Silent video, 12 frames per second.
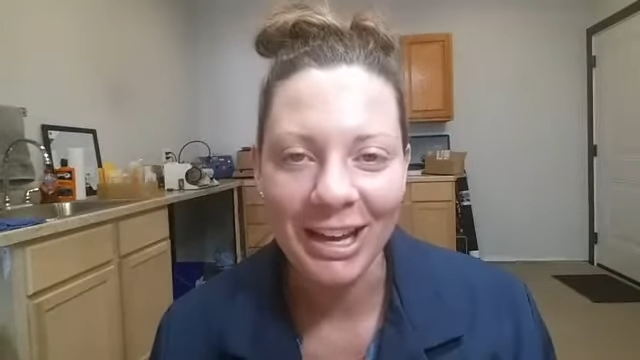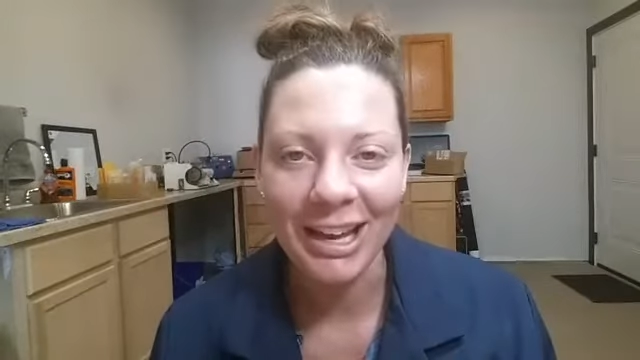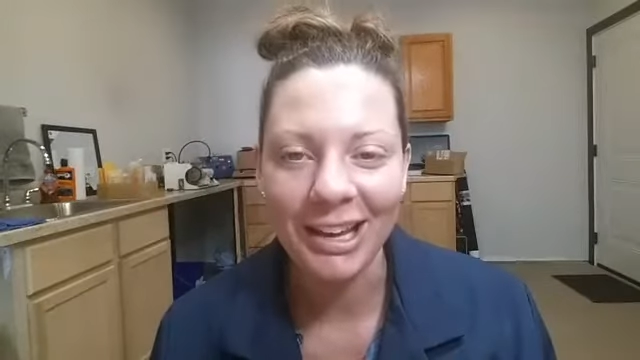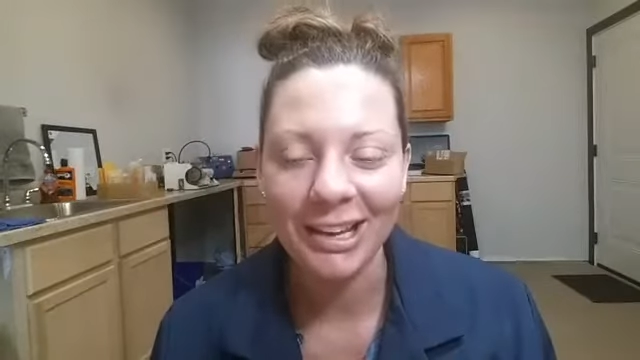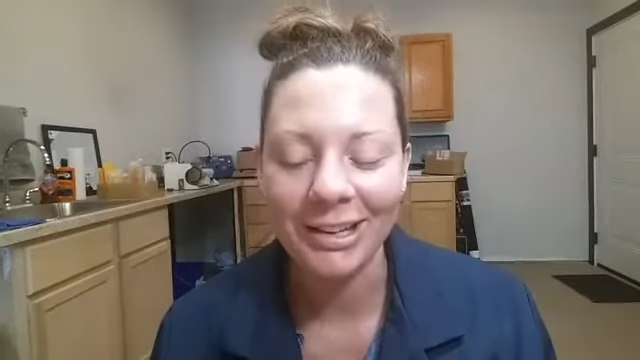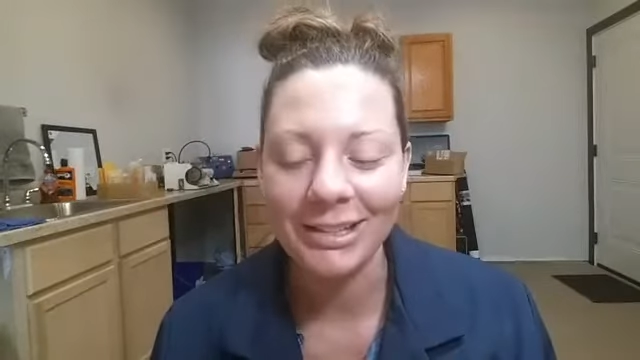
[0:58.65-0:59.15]

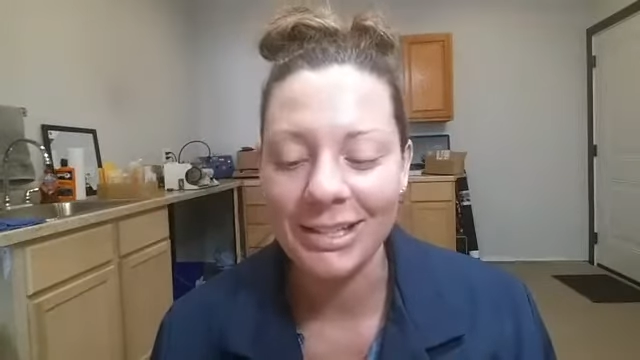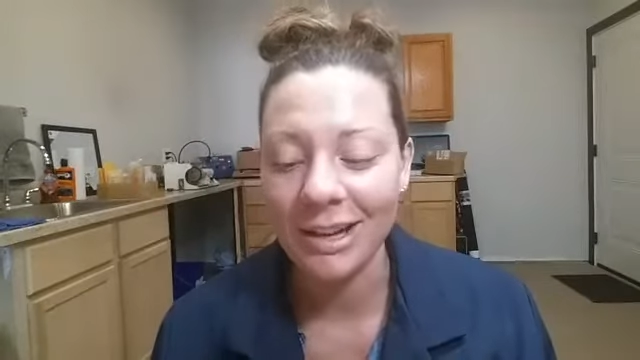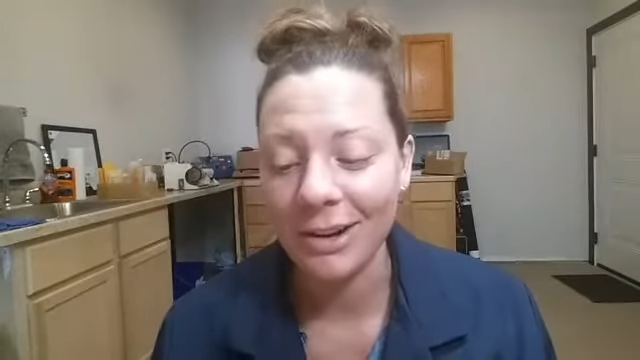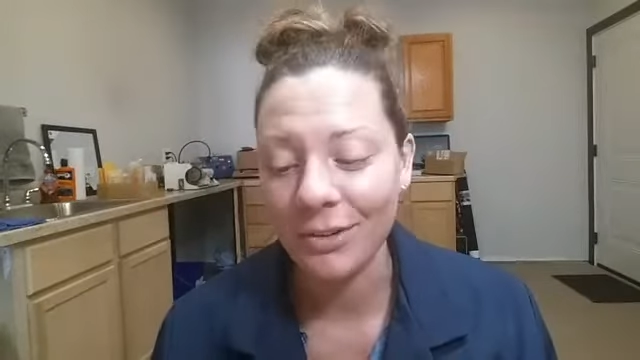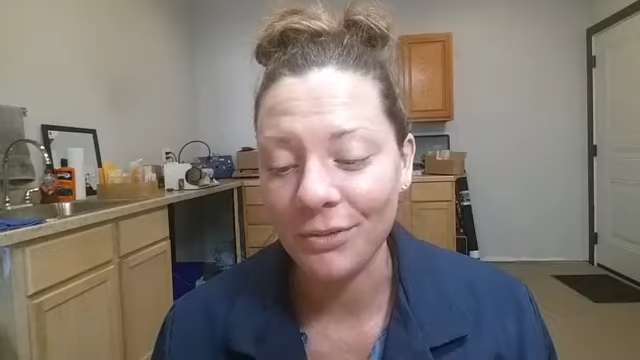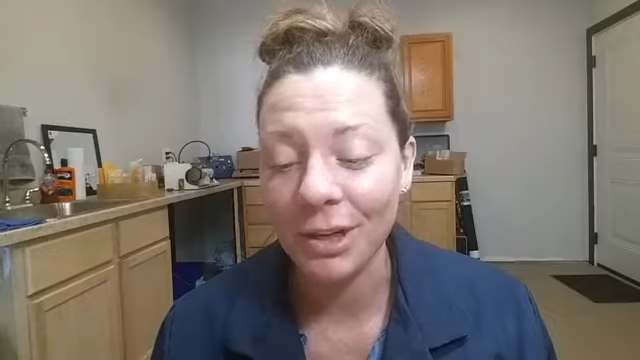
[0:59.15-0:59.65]
And it's kind
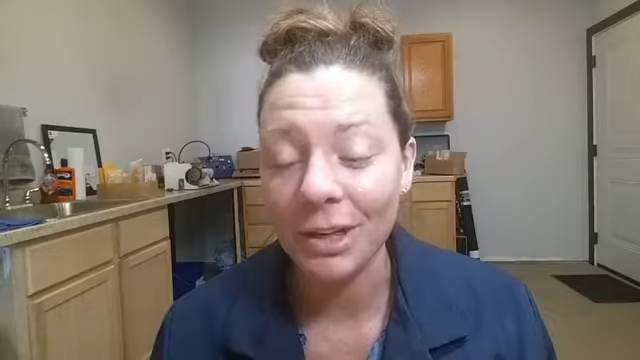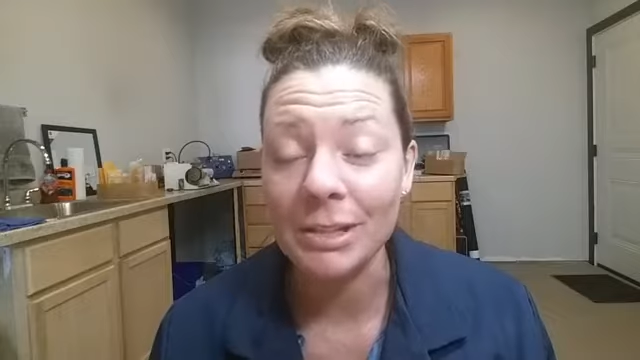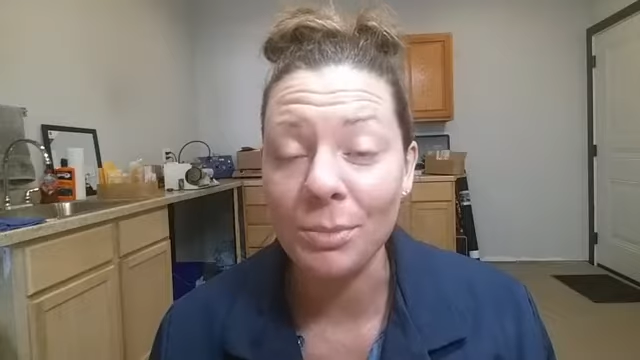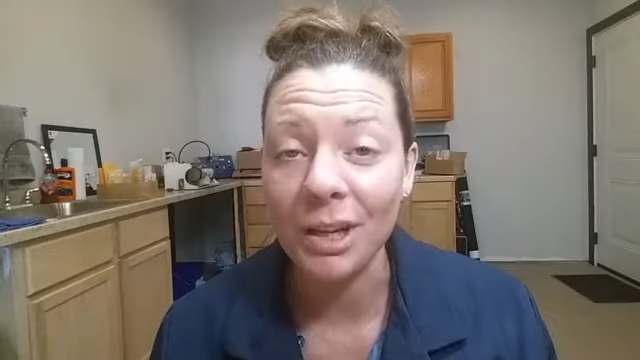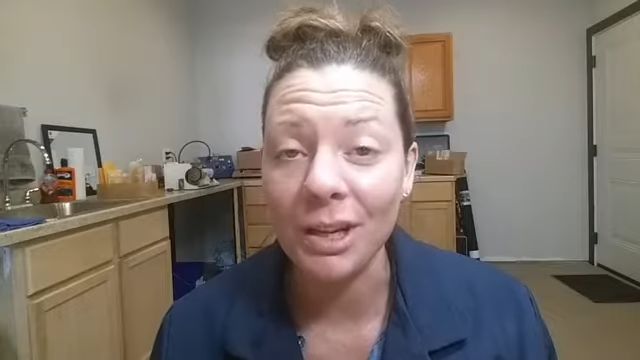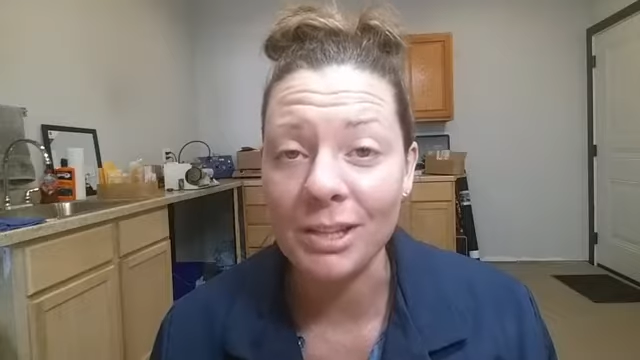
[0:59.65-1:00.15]
of funny because
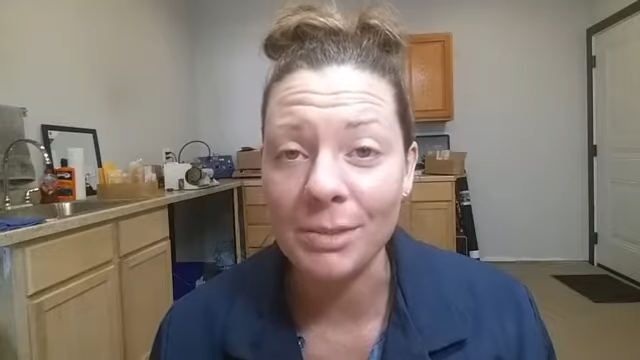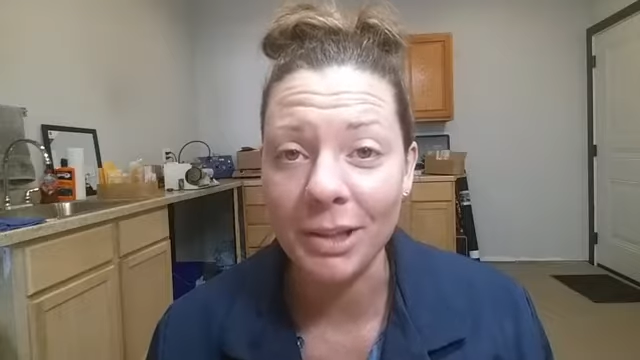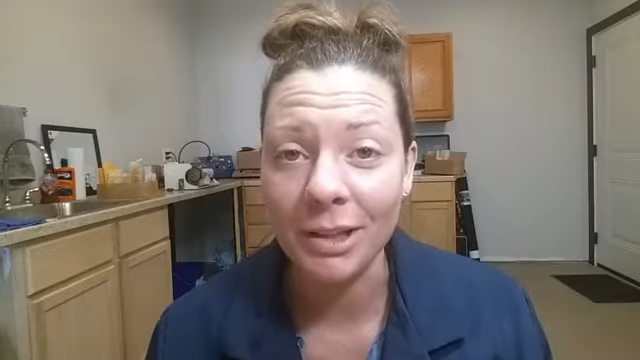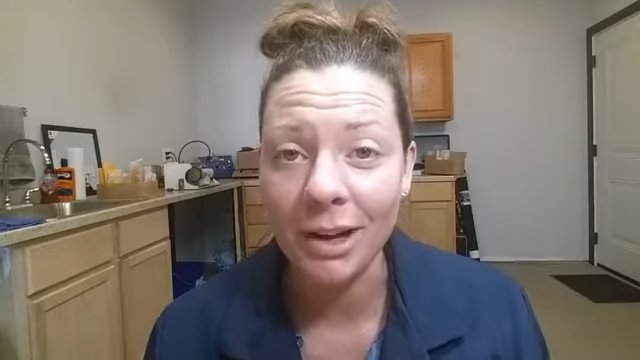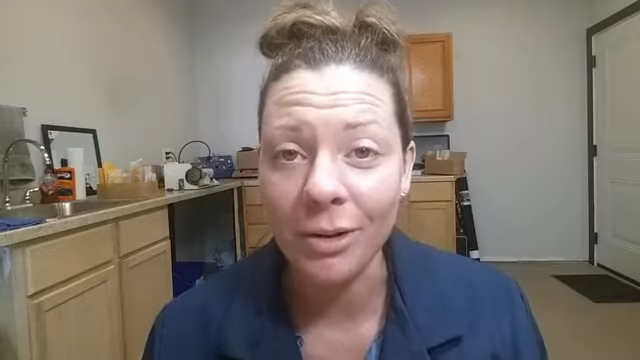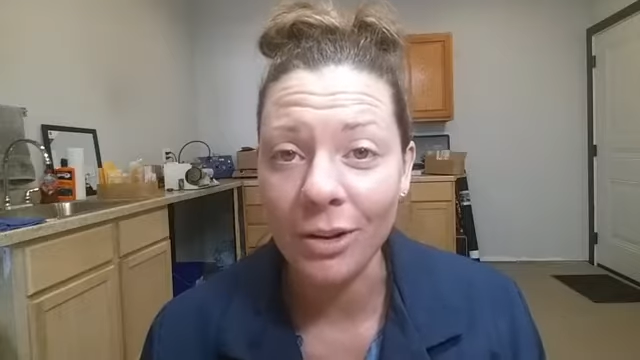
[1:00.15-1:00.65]
my
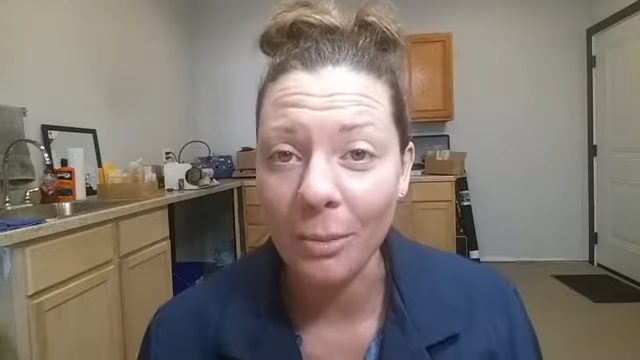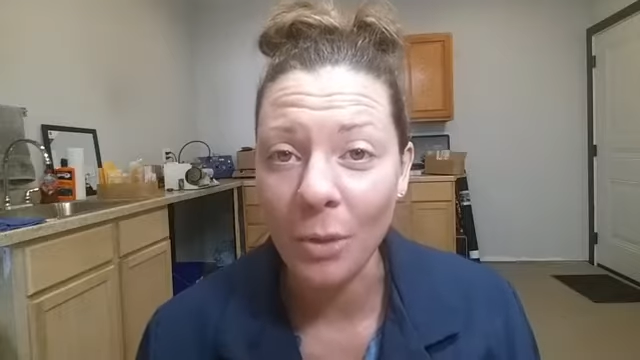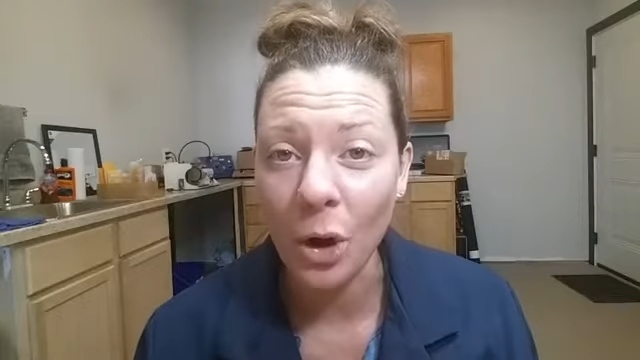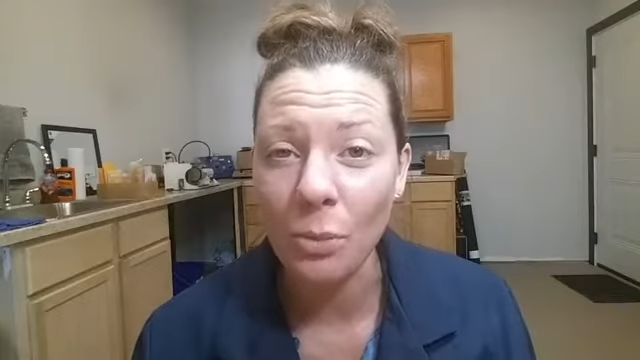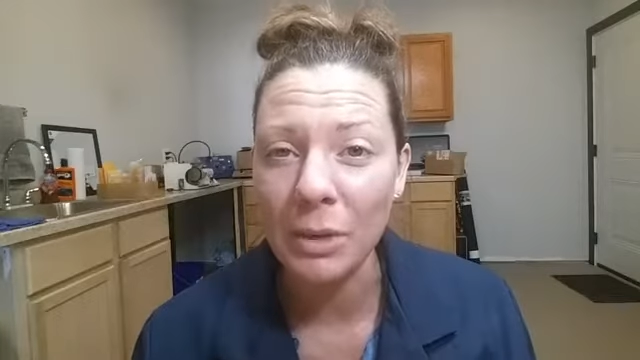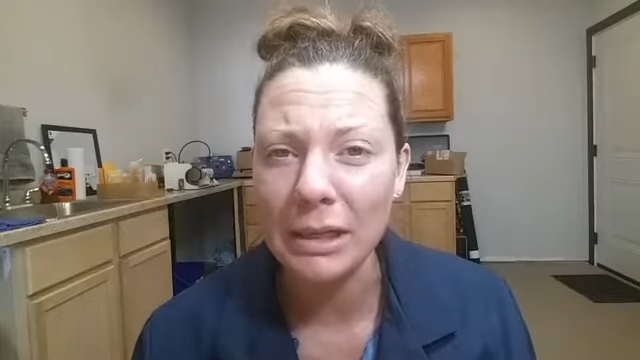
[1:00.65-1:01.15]
husband, I'll come
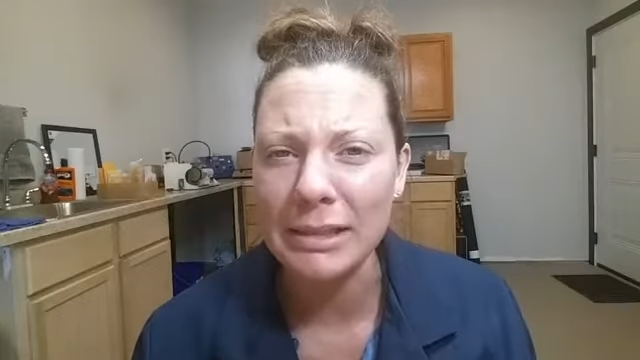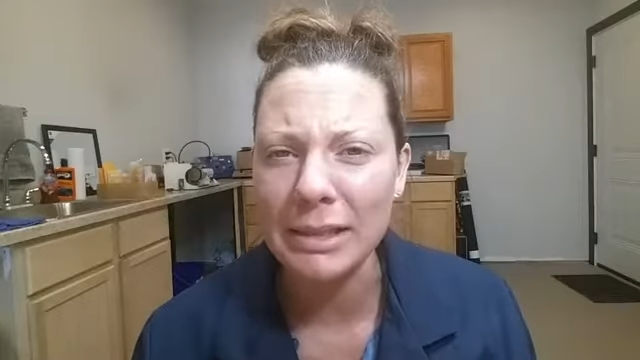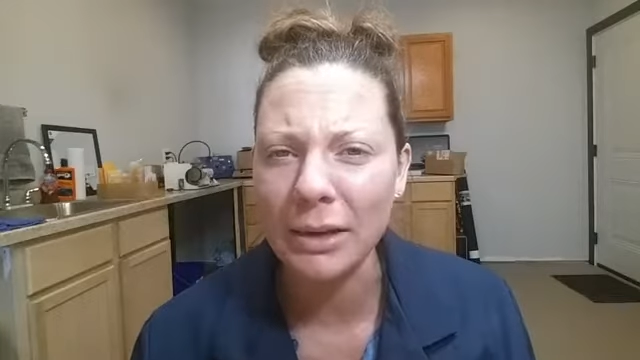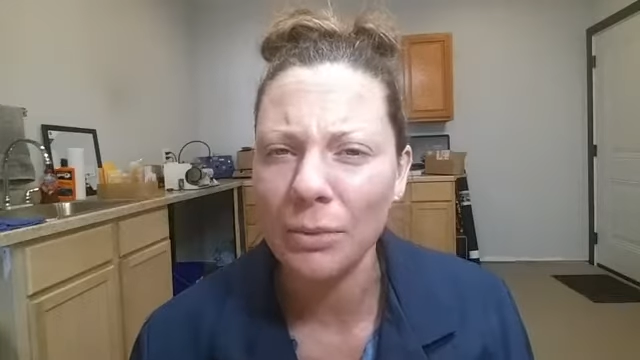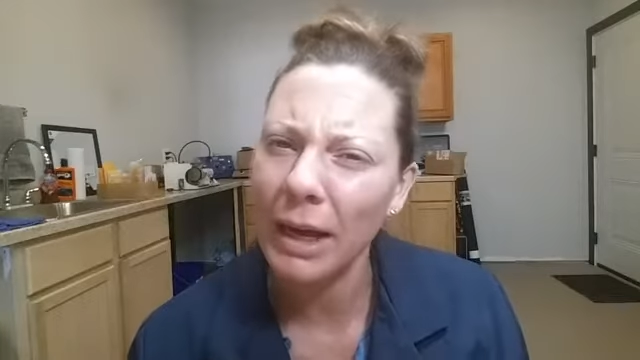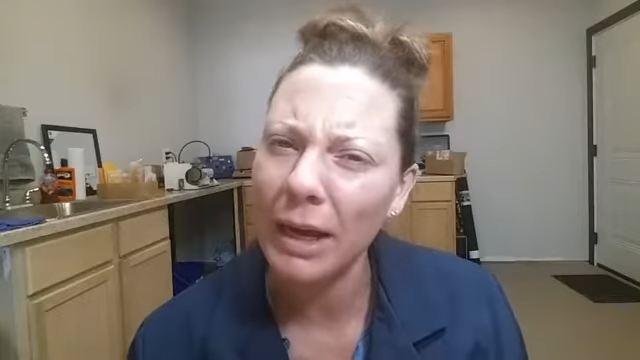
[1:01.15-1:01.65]
home and he's
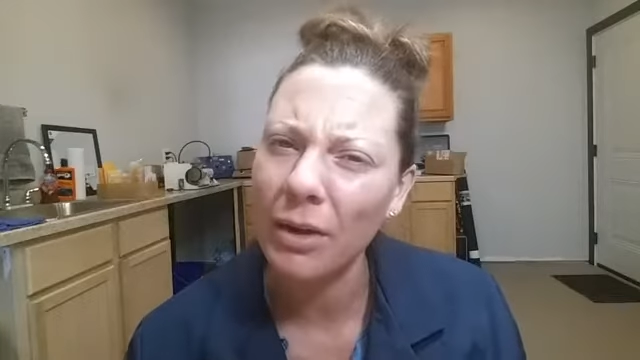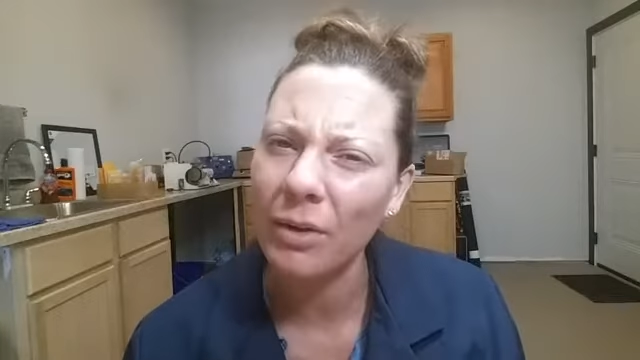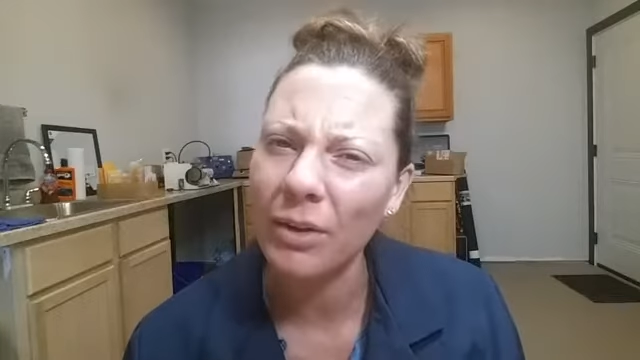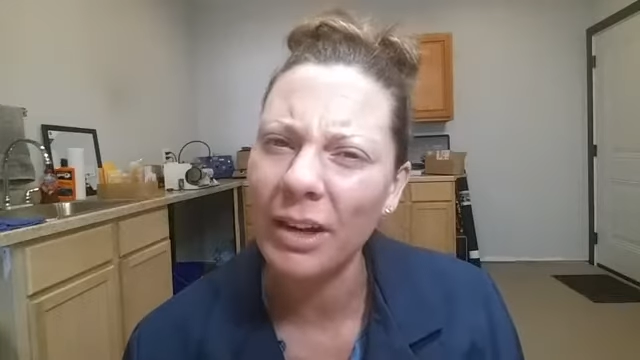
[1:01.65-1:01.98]
like, wow,